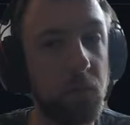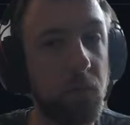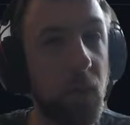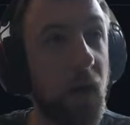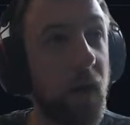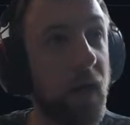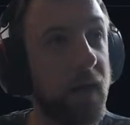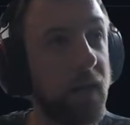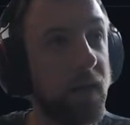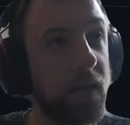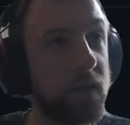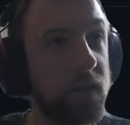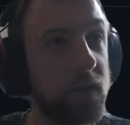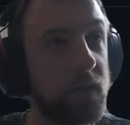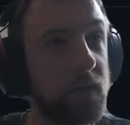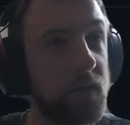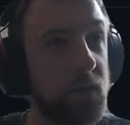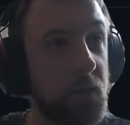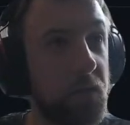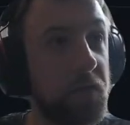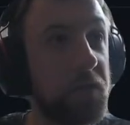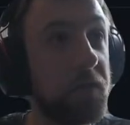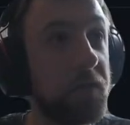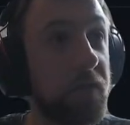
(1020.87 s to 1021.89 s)
my
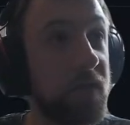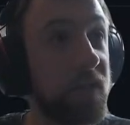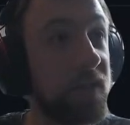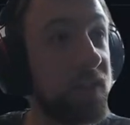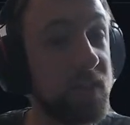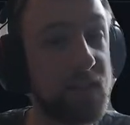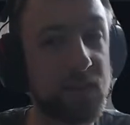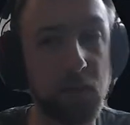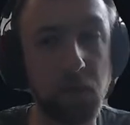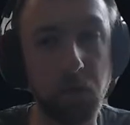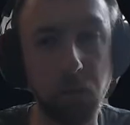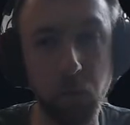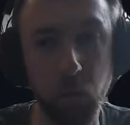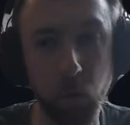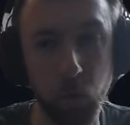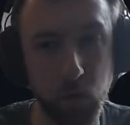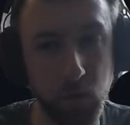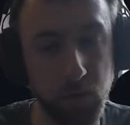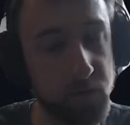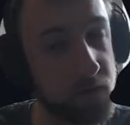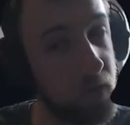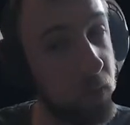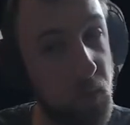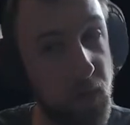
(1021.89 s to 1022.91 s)
specific system, or
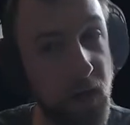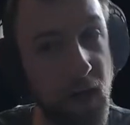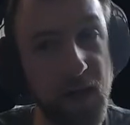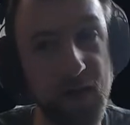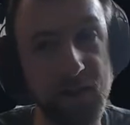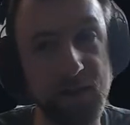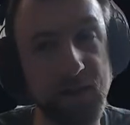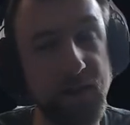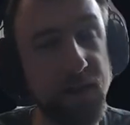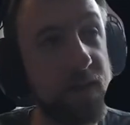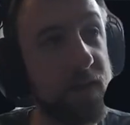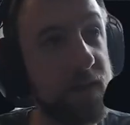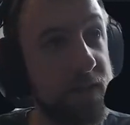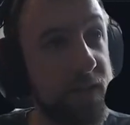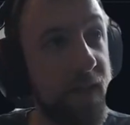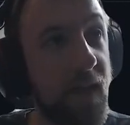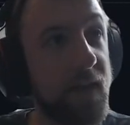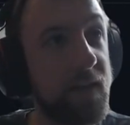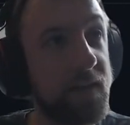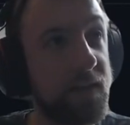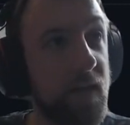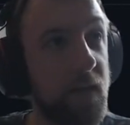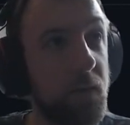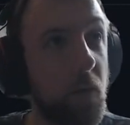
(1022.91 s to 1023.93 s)
if someone has the
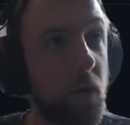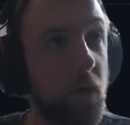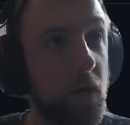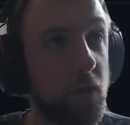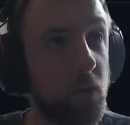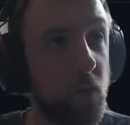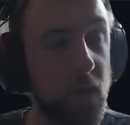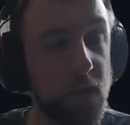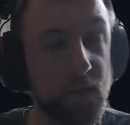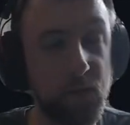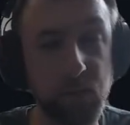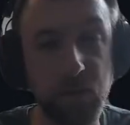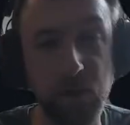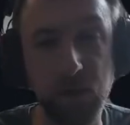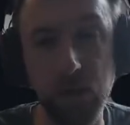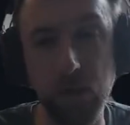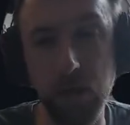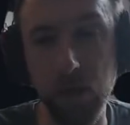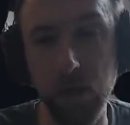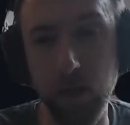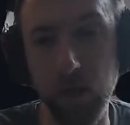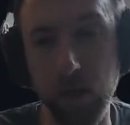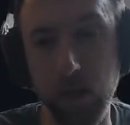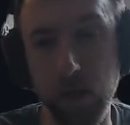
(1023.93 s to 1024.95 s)
exact same hardware as me,
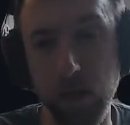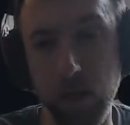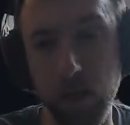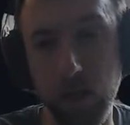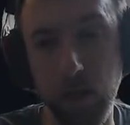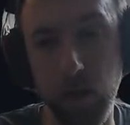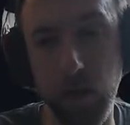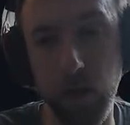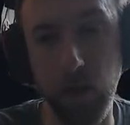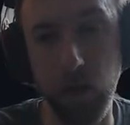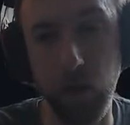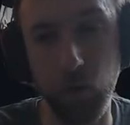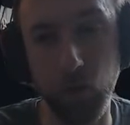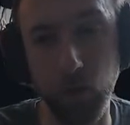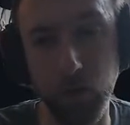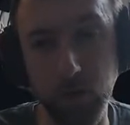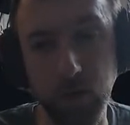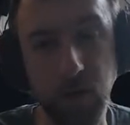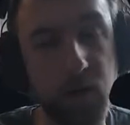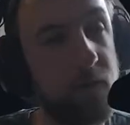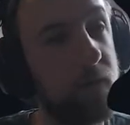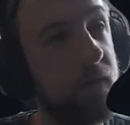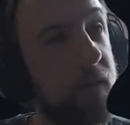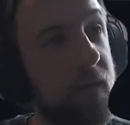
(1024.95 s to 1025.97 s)
where
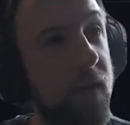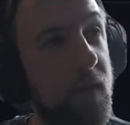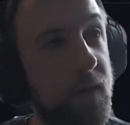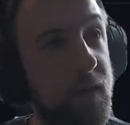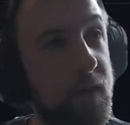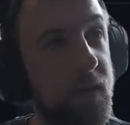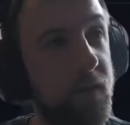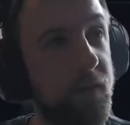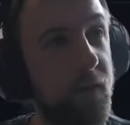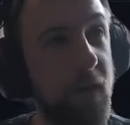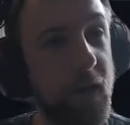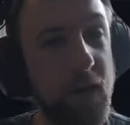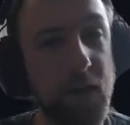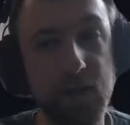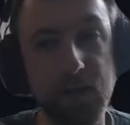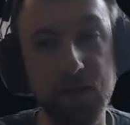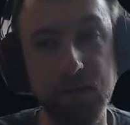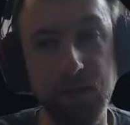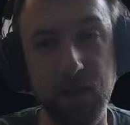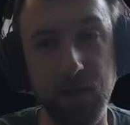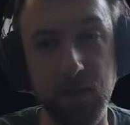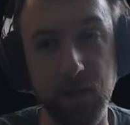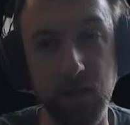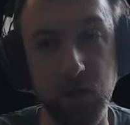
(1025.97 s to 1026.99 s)
you have the
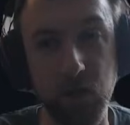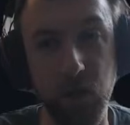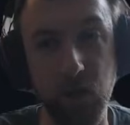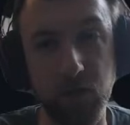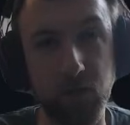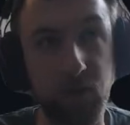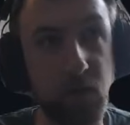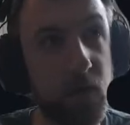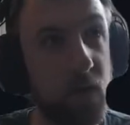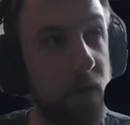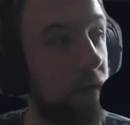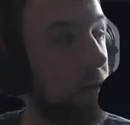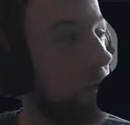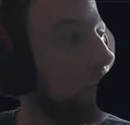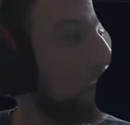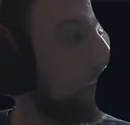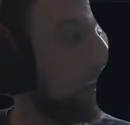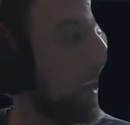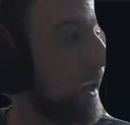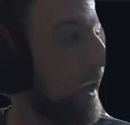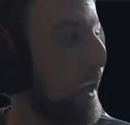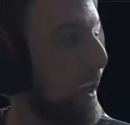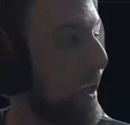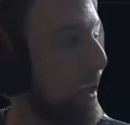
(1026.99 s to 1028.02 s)
fans and then you have a
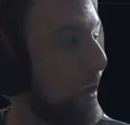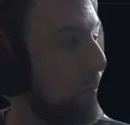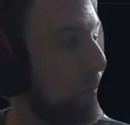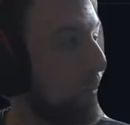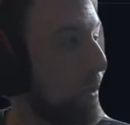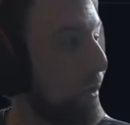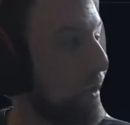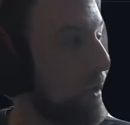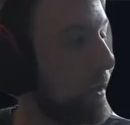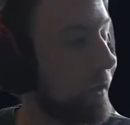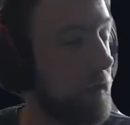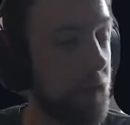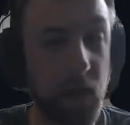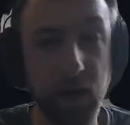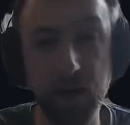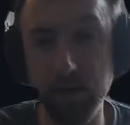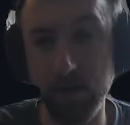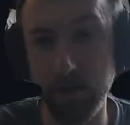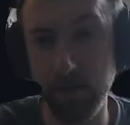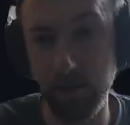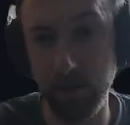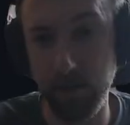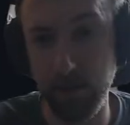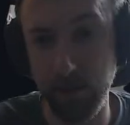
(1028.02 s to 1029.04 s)
AMD, I
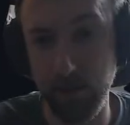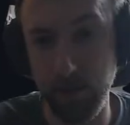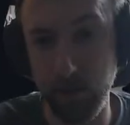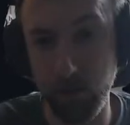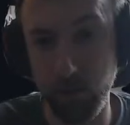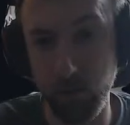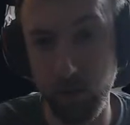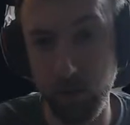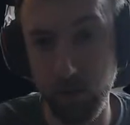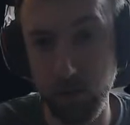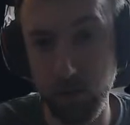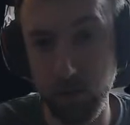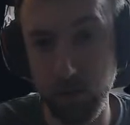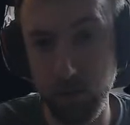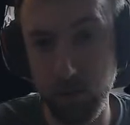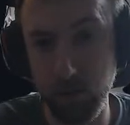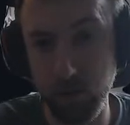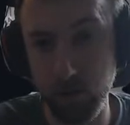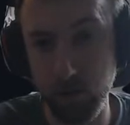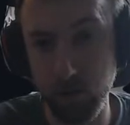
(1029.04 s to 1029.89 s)
guess any AMD